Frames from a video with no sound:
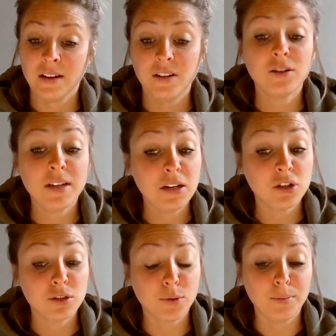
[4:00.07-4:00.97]
Your
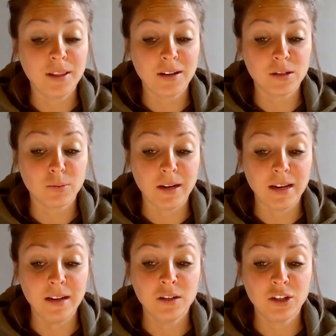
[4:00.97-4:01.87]
teachers will be there,
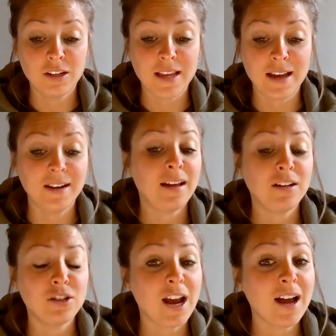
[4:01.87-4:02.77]
sweetie, she said,
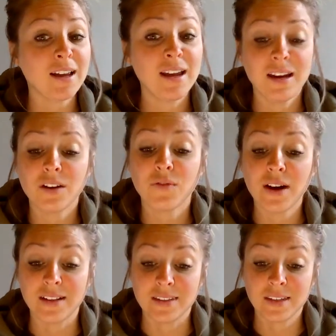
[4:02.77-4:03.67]
and Jack and your
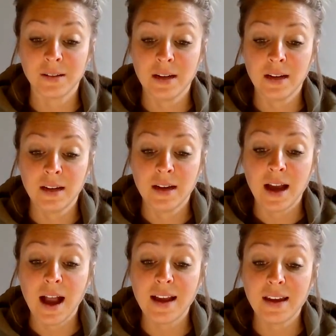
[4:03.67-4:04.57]
friends.
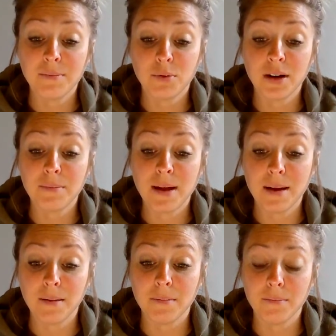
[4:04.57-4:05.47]
I can bring
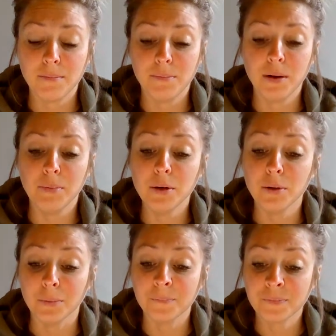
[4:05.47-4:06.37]

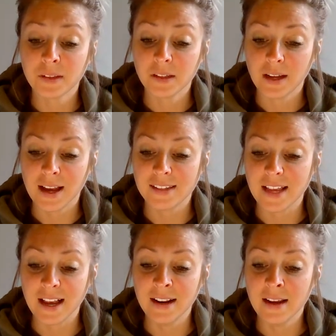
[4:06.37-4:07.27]
Babu, I
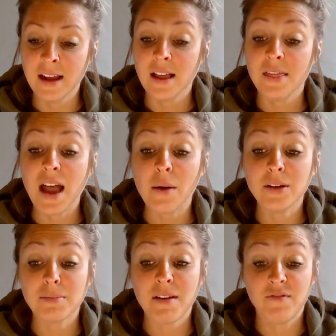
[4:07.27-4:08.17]
said. That
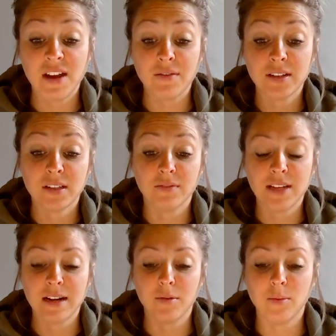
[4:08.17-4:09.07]
was my favorite stuffed
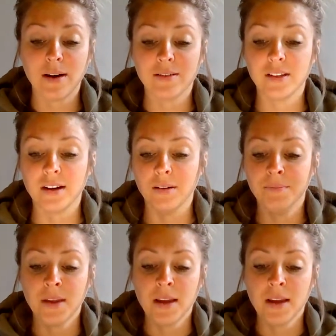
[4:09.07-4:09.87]
animal when I was little.